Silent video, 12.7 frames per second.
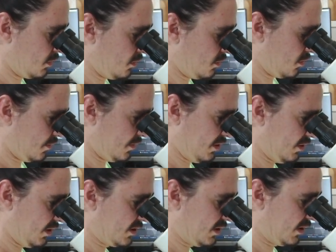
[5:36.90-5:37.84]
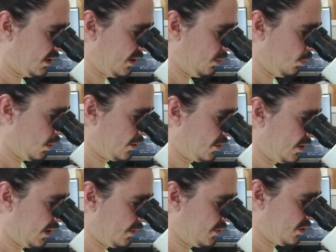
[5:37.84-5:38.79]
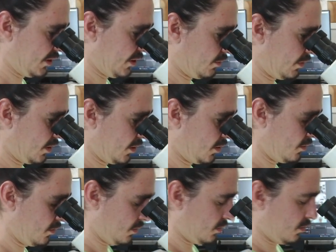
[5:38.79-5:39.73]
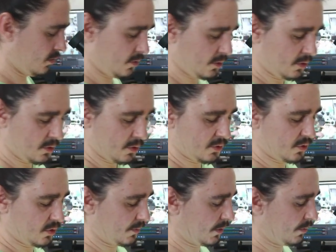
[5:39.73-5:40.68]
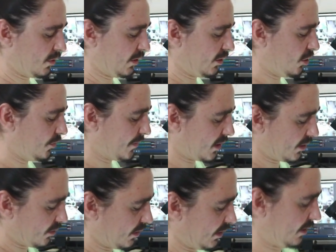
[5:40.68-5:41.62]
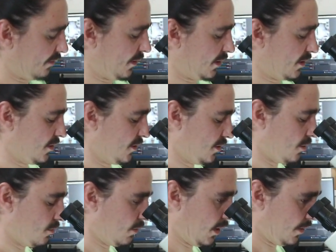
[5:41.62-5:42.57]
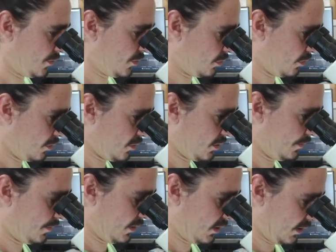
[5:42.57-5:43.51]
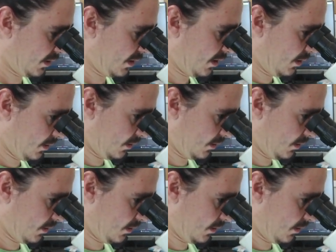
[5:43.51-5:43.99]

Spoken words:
So I'm still not seeing any water damage anywhere. So I'm really hoping I don't have like a RAM short or something like that.